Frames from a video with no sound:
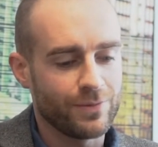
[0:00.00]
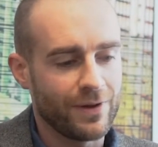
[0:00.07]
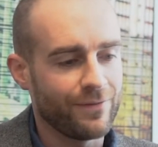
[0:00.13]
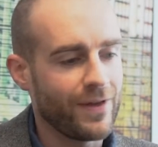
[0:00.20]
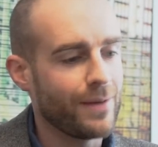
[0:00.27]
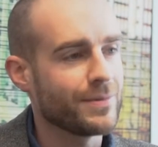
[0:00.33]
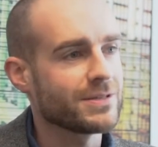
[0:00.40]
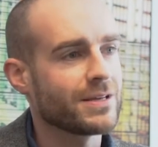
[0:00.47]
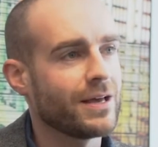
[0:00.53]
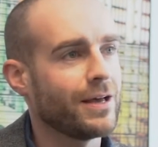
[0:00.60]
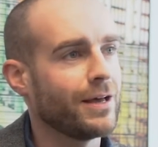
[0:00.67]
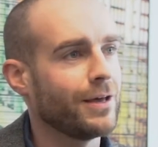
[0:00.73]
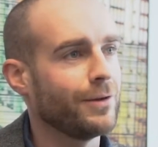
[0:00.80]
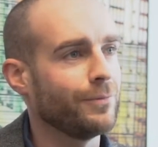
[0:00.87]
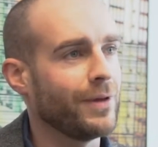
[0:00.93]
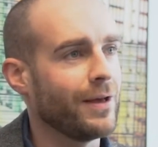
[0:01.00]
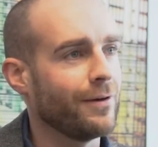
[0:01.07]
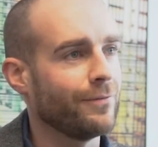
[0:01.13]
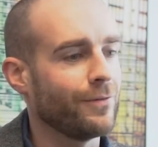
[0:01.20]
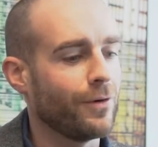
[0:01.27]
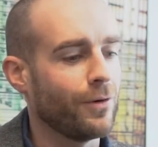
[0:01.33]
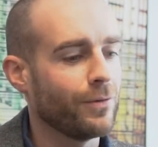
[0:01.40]
We have Amazon, we
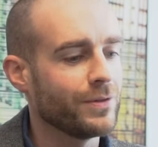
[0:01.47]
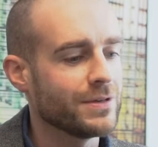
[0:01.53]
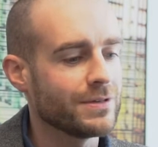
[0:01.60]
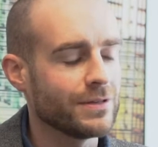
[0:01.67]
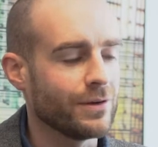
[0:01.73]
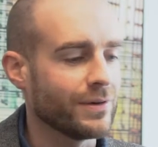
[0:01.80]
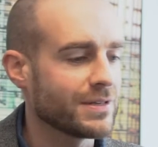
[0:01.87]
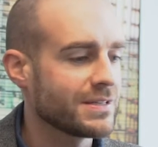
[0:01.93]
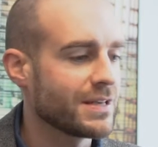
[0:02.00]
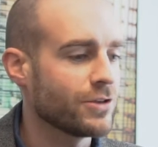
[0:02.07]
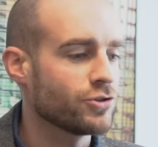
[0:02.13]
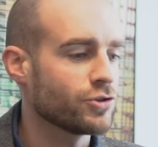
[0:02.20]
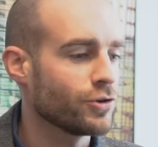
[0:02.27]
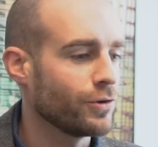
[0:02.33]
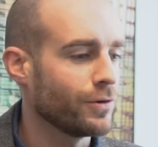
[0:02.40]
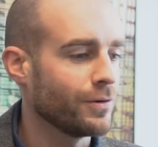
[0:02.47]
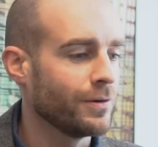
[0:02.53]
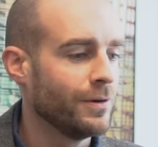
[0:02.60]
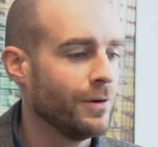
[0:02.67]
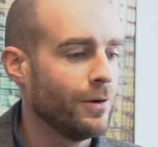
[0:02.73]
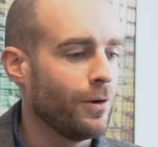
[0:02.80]
have all these, Accenture,